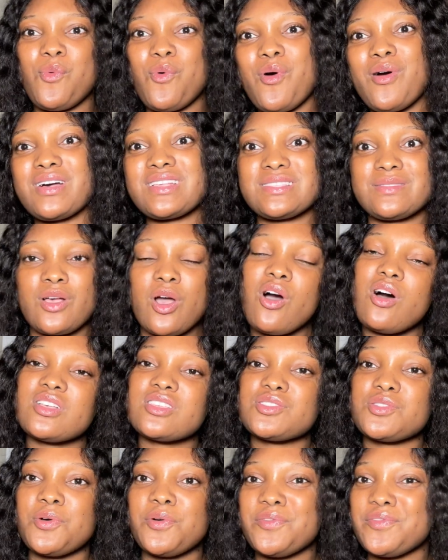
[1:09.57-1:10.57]
works
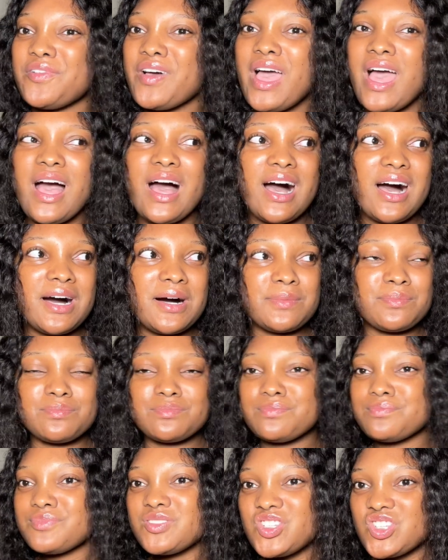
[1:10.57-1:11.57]
because of
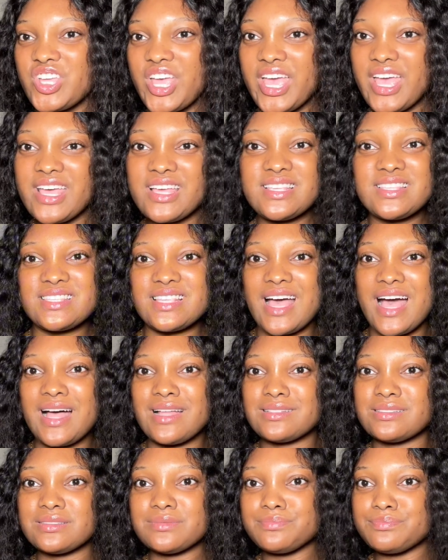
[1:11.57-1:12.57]
Shegs
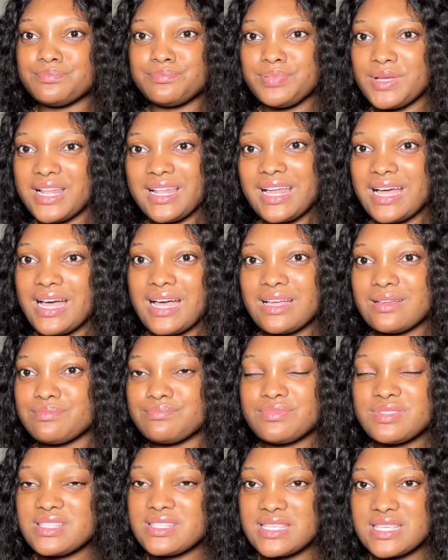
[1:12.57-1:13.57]
and Bella
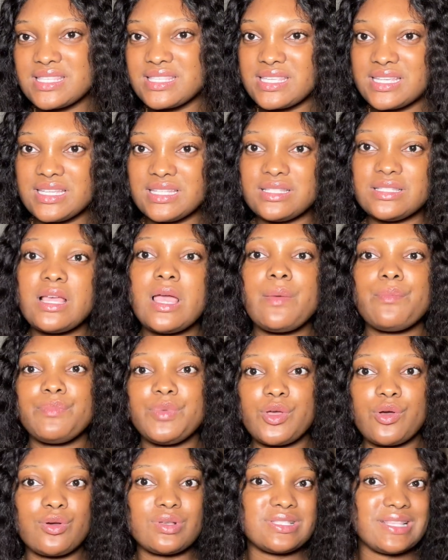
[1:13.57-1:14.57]
season.
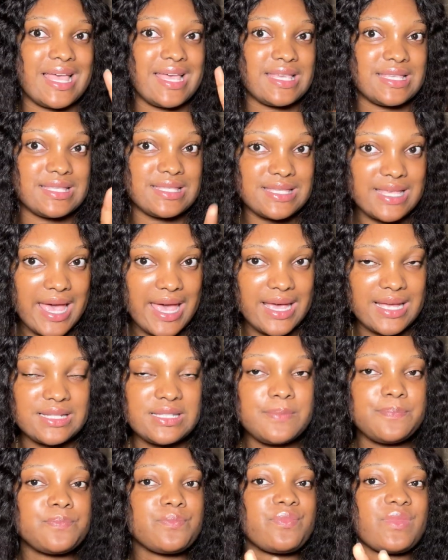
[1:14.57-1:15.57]
Because like he said,
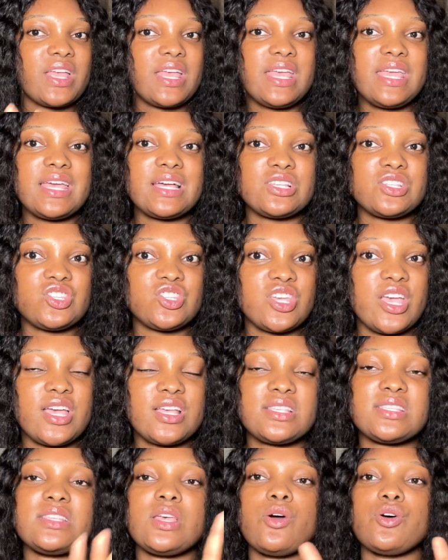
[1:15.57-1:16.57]
he and
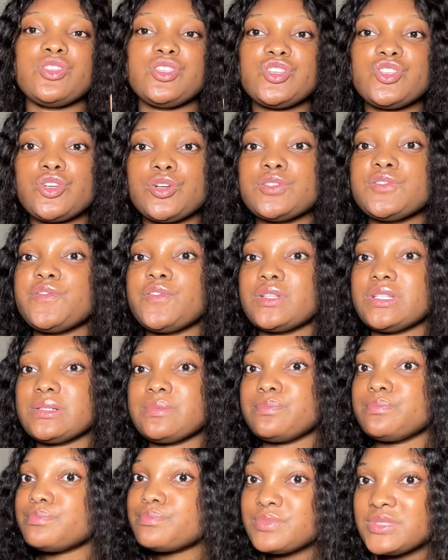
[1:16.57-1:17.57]
Shegs, they auditioned for
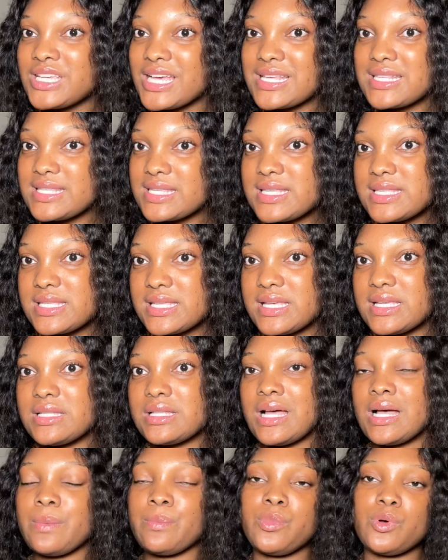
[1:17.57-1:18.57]
their season,
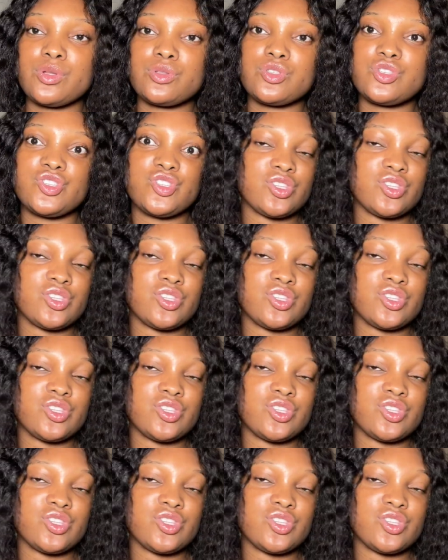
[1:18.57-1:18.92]
but